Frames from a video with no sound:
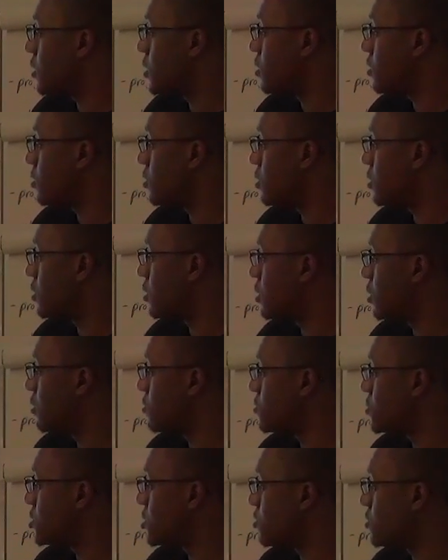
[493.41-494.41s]
And
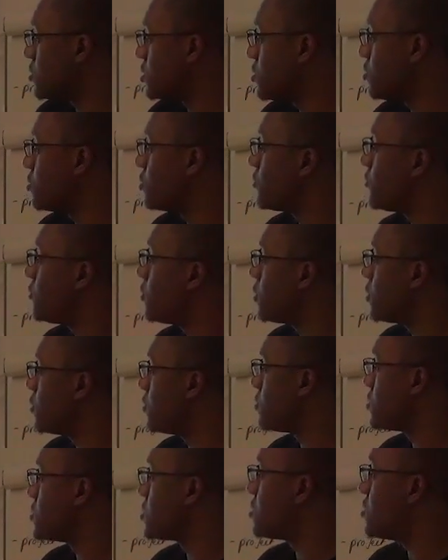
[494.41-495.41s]
also it's good to follow
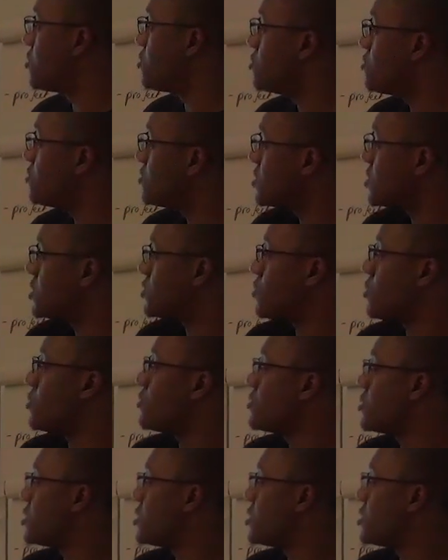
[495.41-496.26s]
just news as well